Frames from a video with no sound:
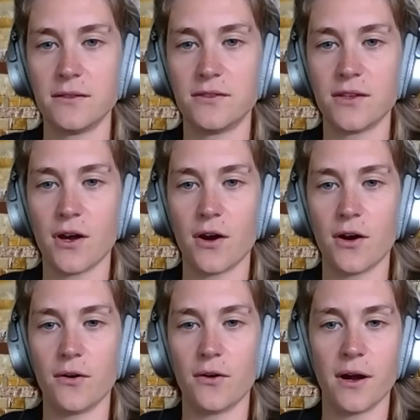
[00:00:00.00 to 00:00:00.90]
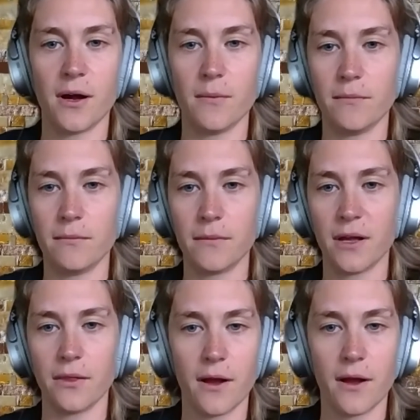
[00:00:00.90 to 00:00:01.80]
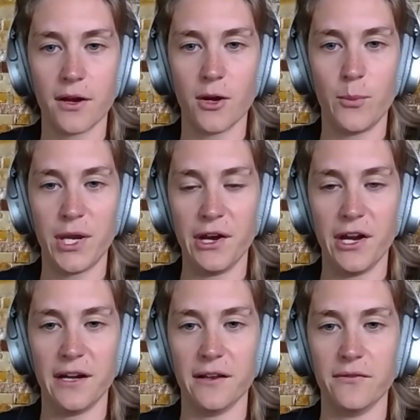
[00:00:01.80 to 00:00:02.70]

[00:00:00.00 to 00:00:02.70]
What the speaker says: So a longer period